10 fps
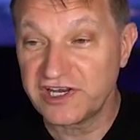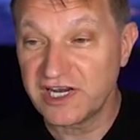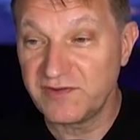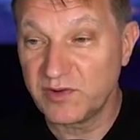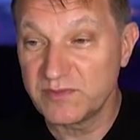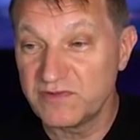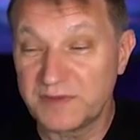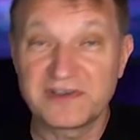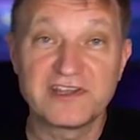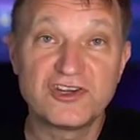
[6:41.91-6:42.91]
And if you want to move up
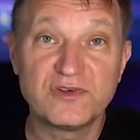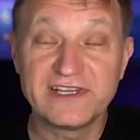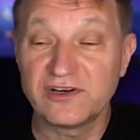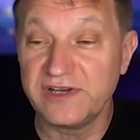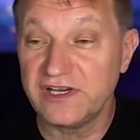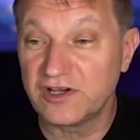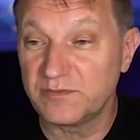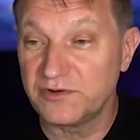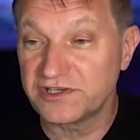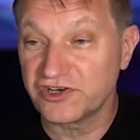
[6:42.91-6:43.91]
to the 2-liter
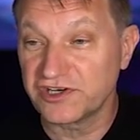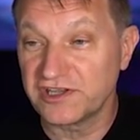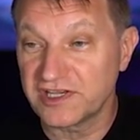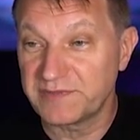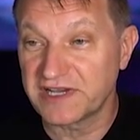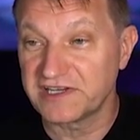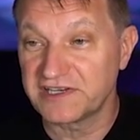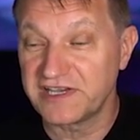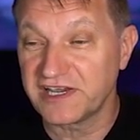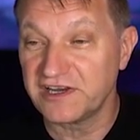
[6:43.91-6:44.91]
EcoBoost, I'll show you the specs in a
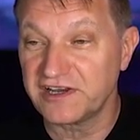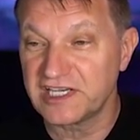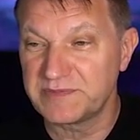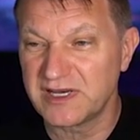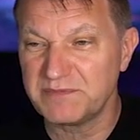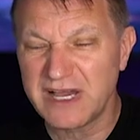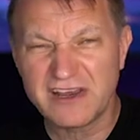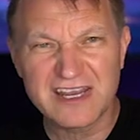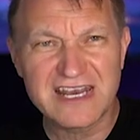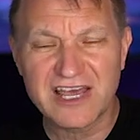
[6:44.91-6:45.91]
second, you're going to spend
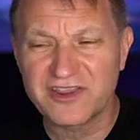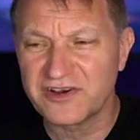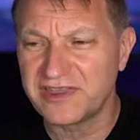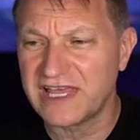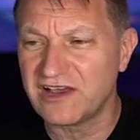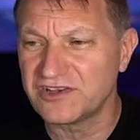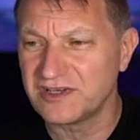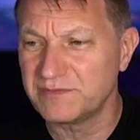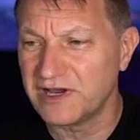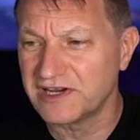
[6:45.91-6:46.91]
about another
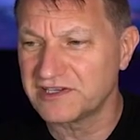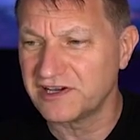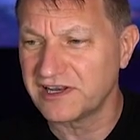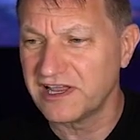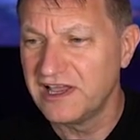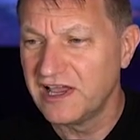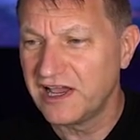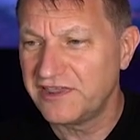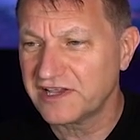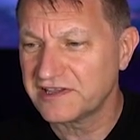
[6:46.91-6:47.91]
$1,000 on it. I
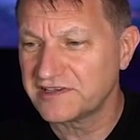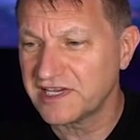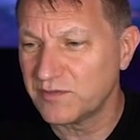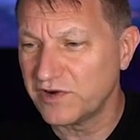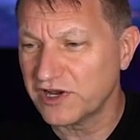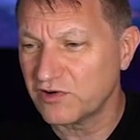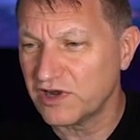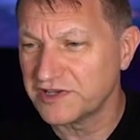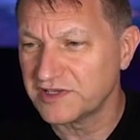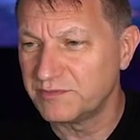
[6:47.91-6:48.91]
think it's the same way
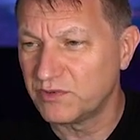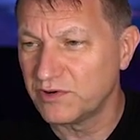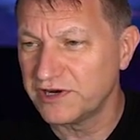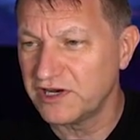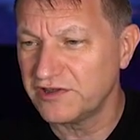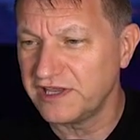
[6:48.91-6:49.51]
across the board here.